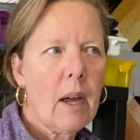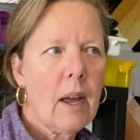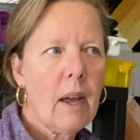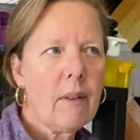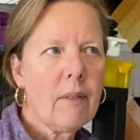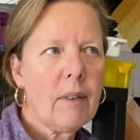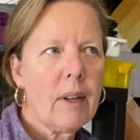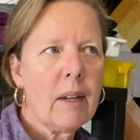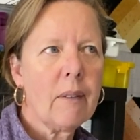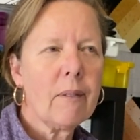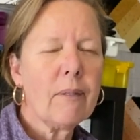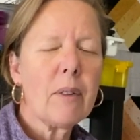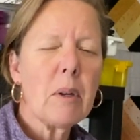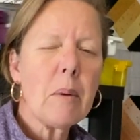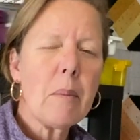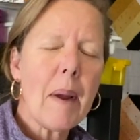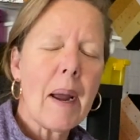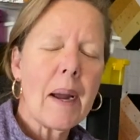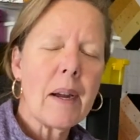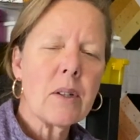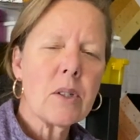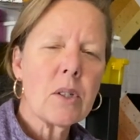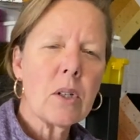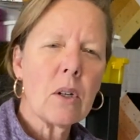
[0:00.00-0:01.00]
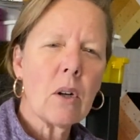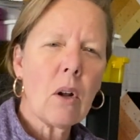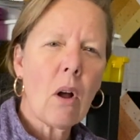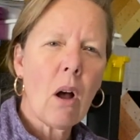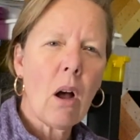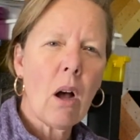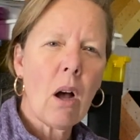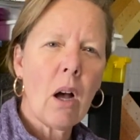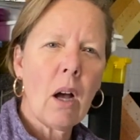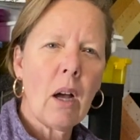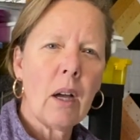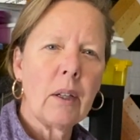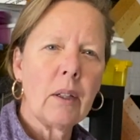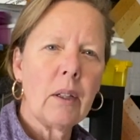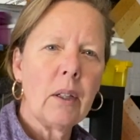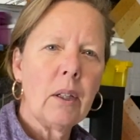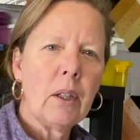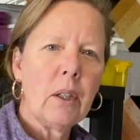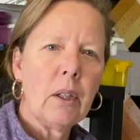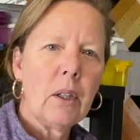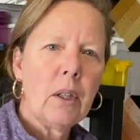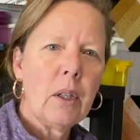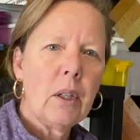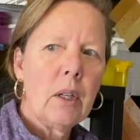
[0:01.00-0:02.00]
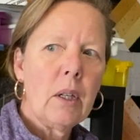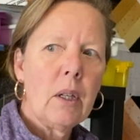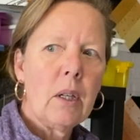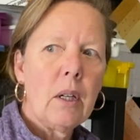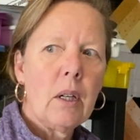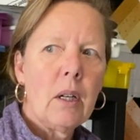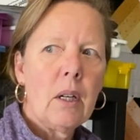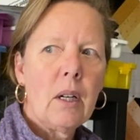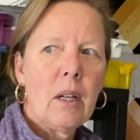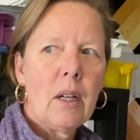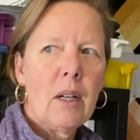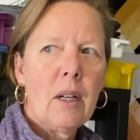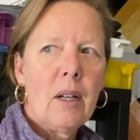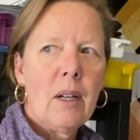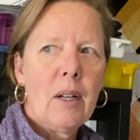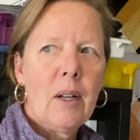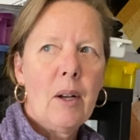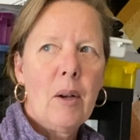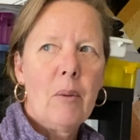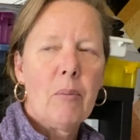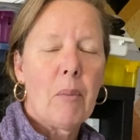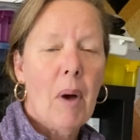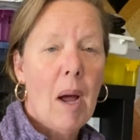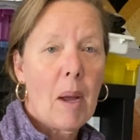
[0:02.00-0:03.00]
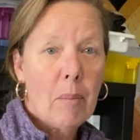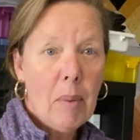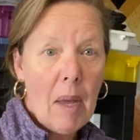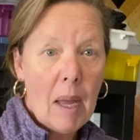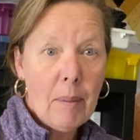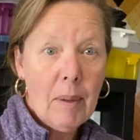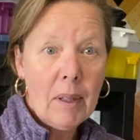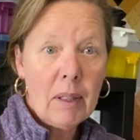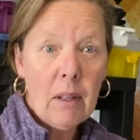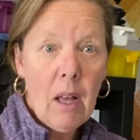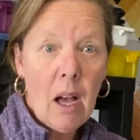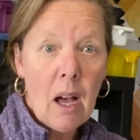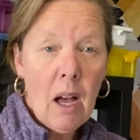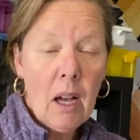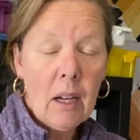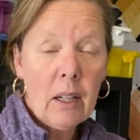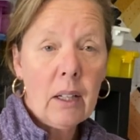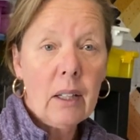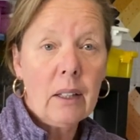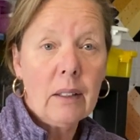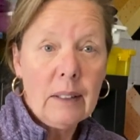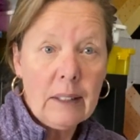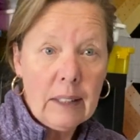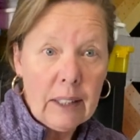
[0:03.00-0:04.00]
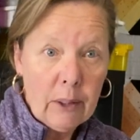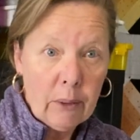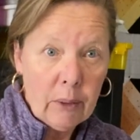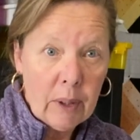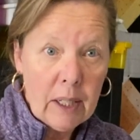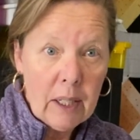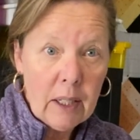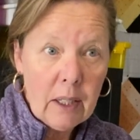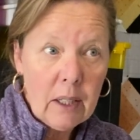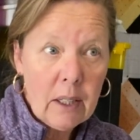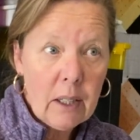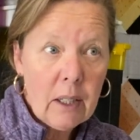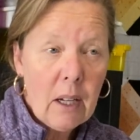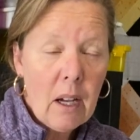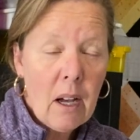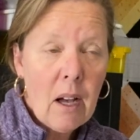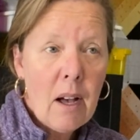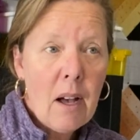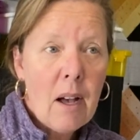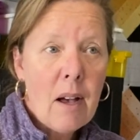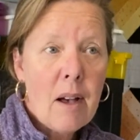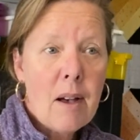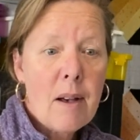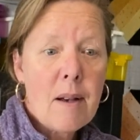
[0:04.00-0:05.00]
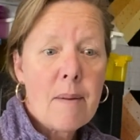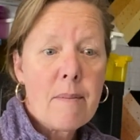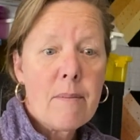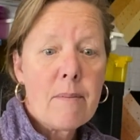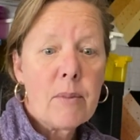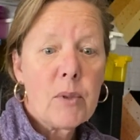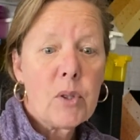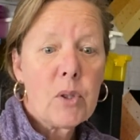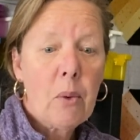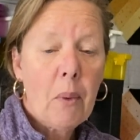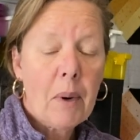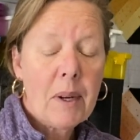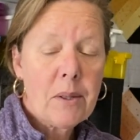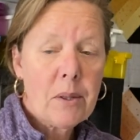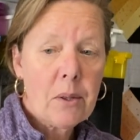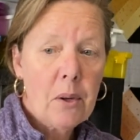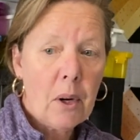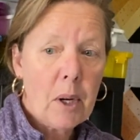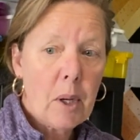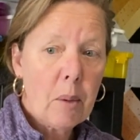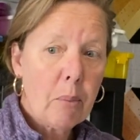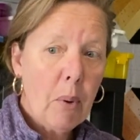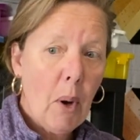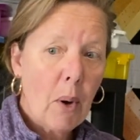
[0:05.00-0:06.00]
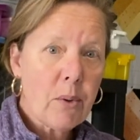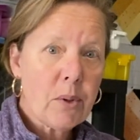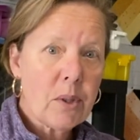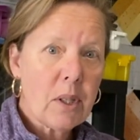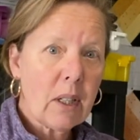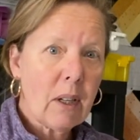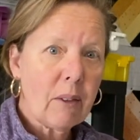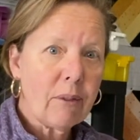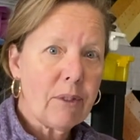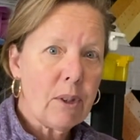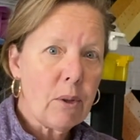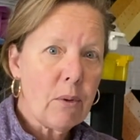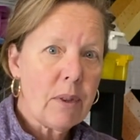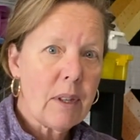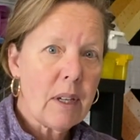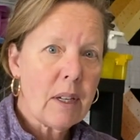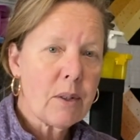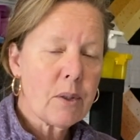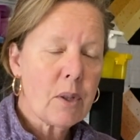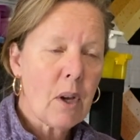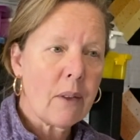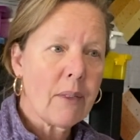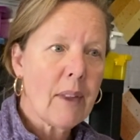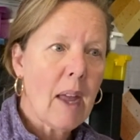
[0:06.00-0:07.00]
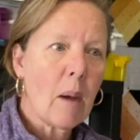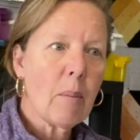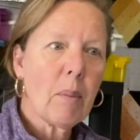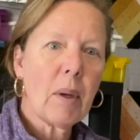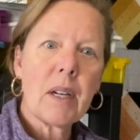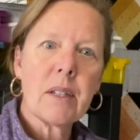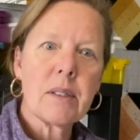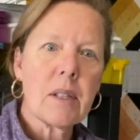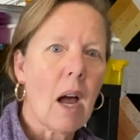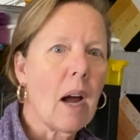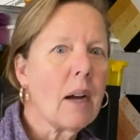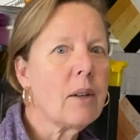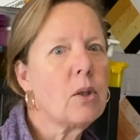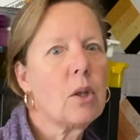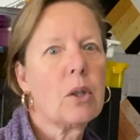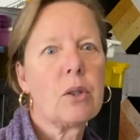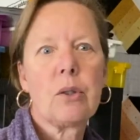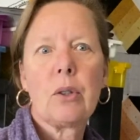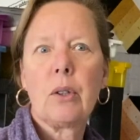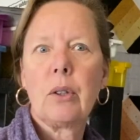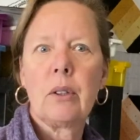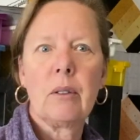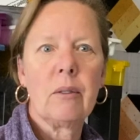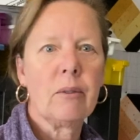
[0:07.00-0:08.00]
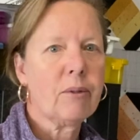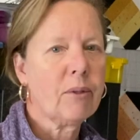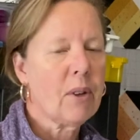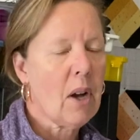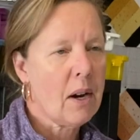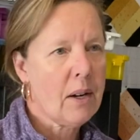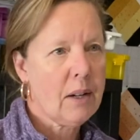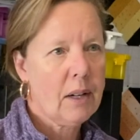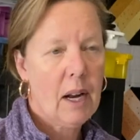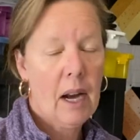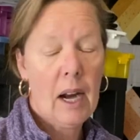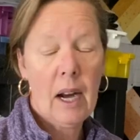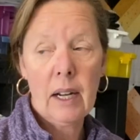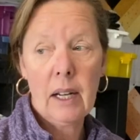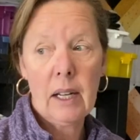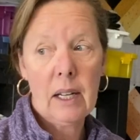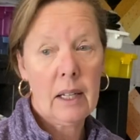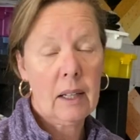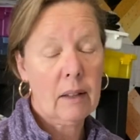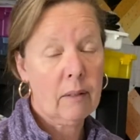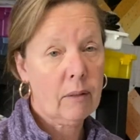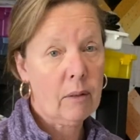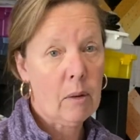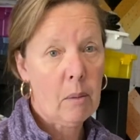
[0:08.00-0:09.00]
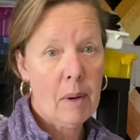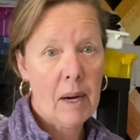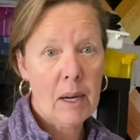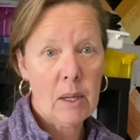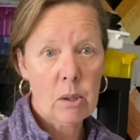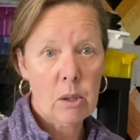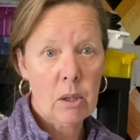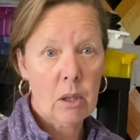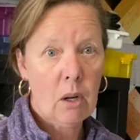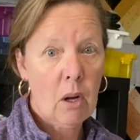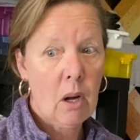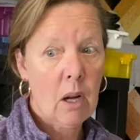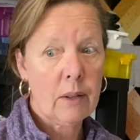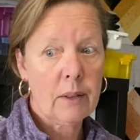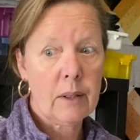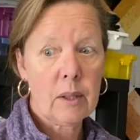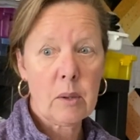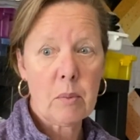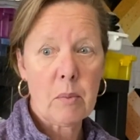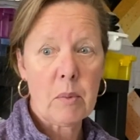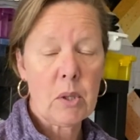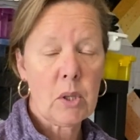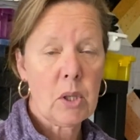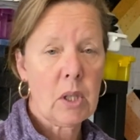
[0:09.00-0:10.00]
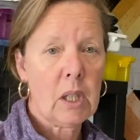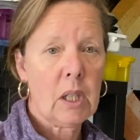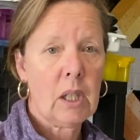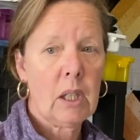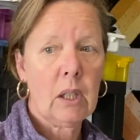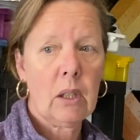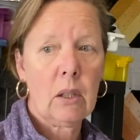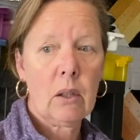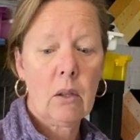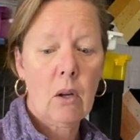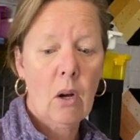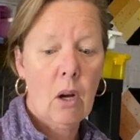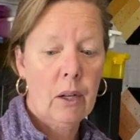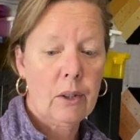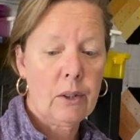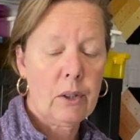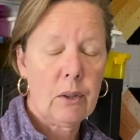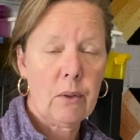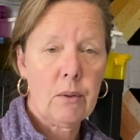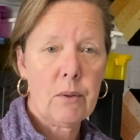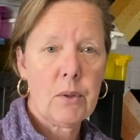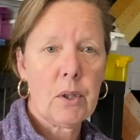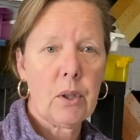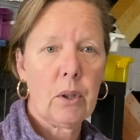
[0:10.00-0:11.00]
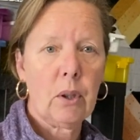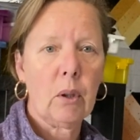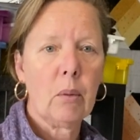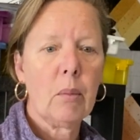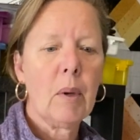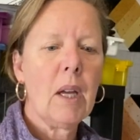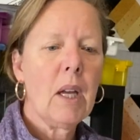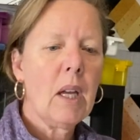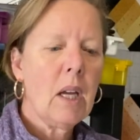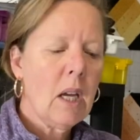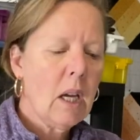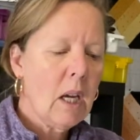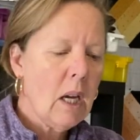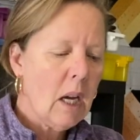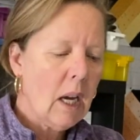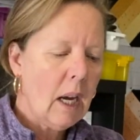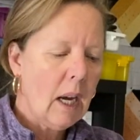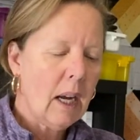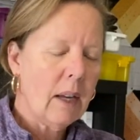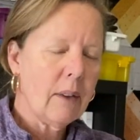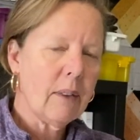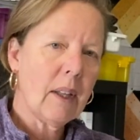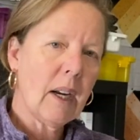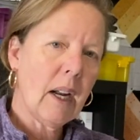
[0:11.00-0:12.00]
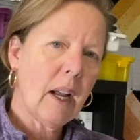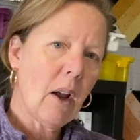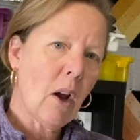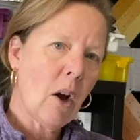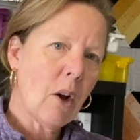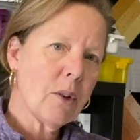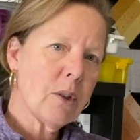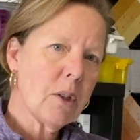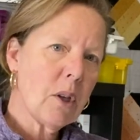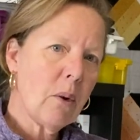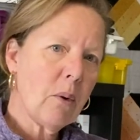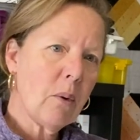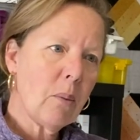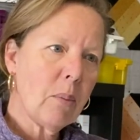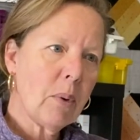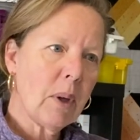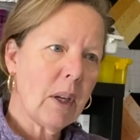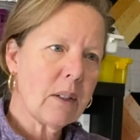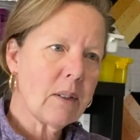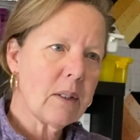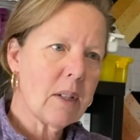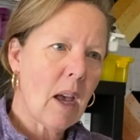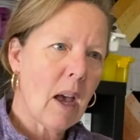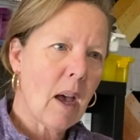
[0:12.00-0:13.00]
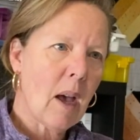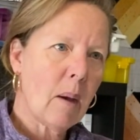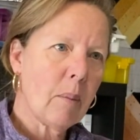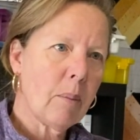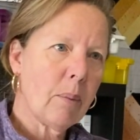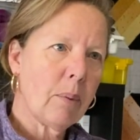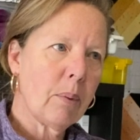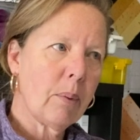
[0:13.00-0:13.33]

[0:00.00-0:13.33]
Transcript: information on my baby lock lyric. So I started posting a few things on that because I just couldn't find any information on this machine on YouTube. And then I also picked up